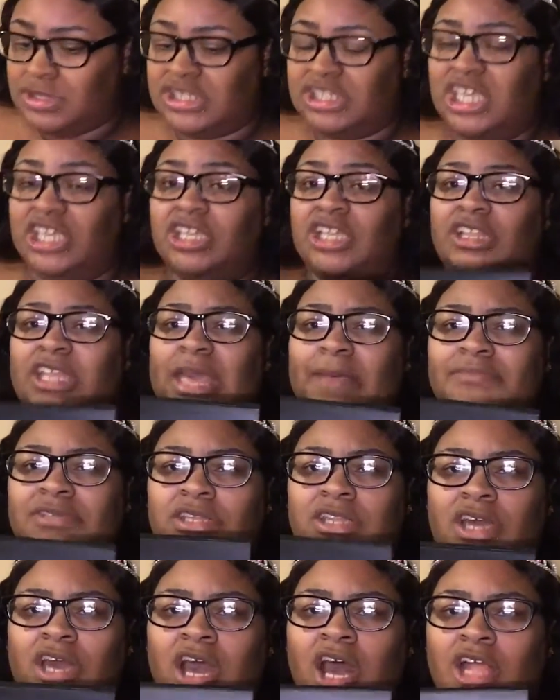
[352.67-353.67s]
see the names
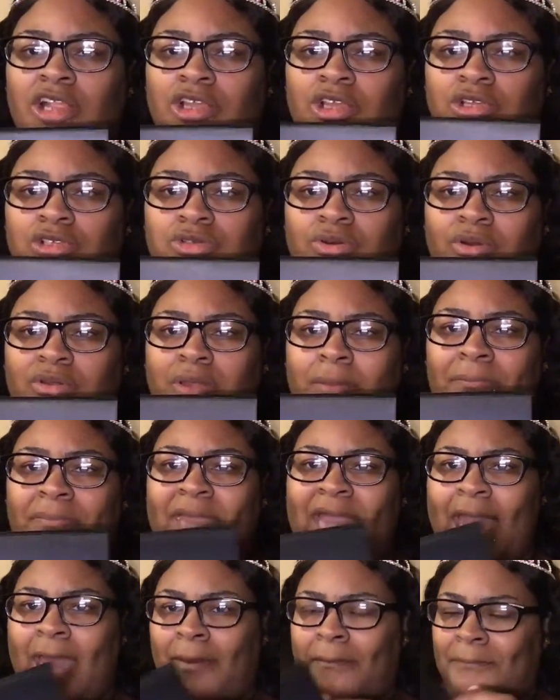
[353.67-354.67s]
of the colors on the
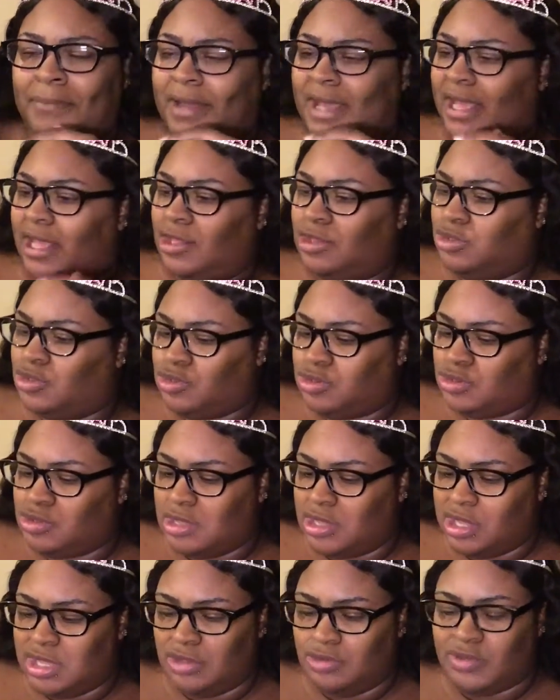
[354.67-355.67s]
back but
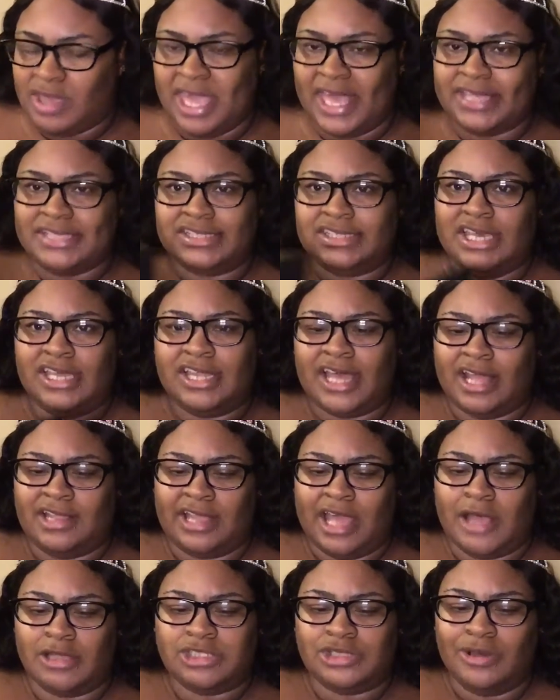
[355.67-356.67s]
you can't see that
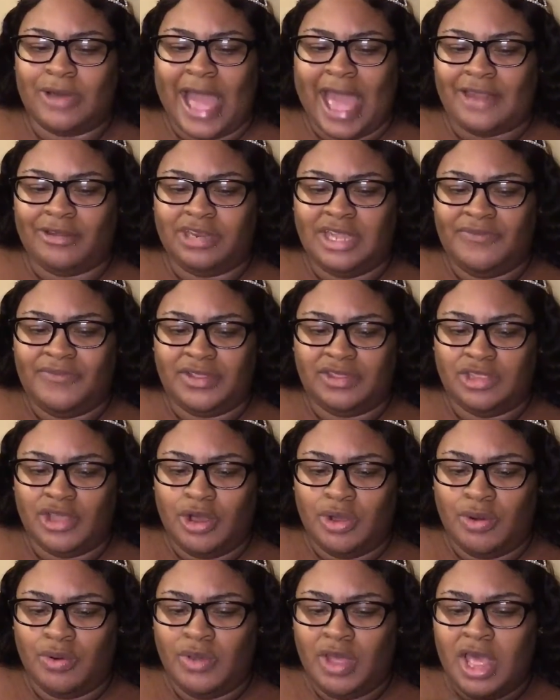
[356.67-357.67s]
now so i don't even
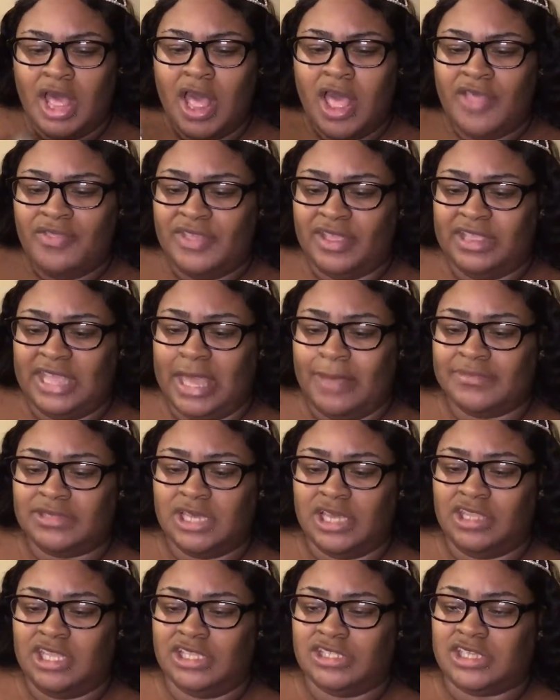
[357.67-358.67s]
know the names
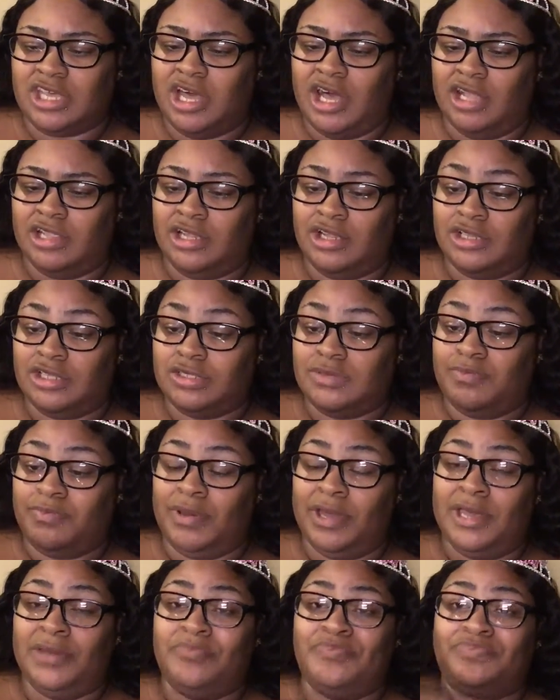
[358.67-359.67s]
of these colors
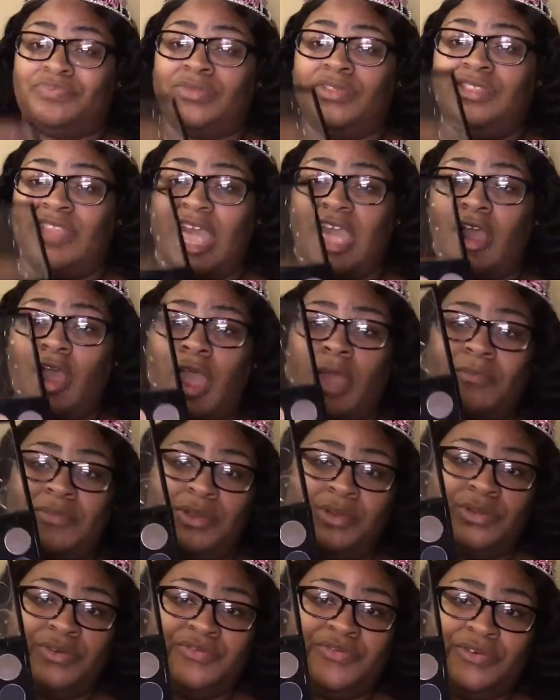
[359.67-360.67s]
but they are
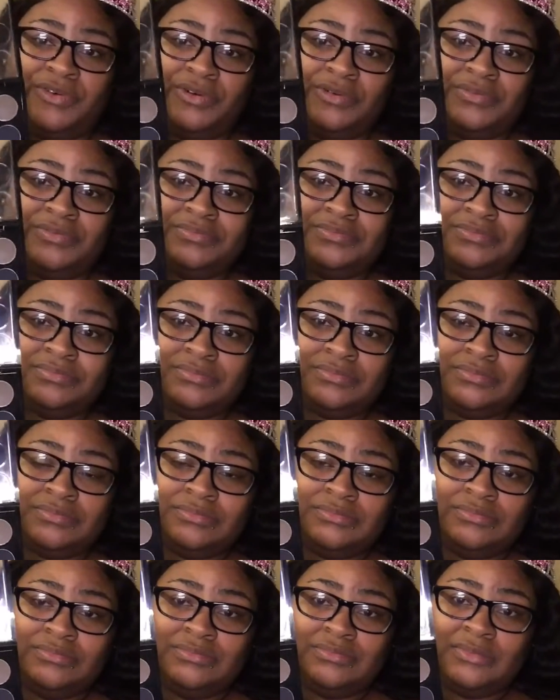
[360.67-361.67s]
beautiful
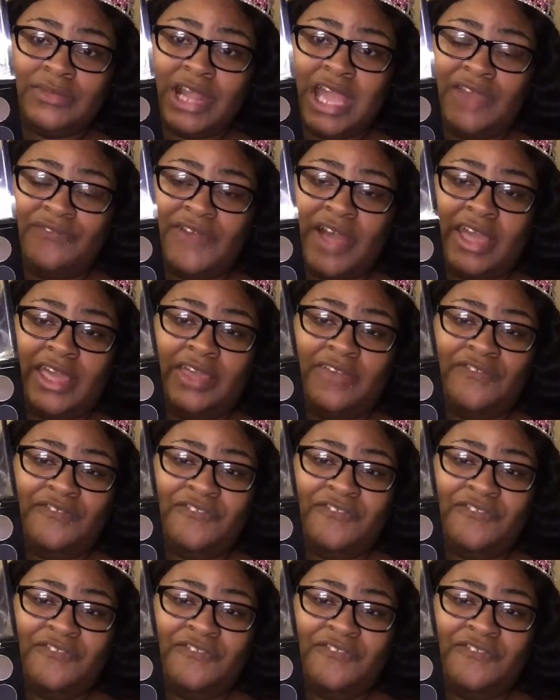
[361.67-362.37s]
if i can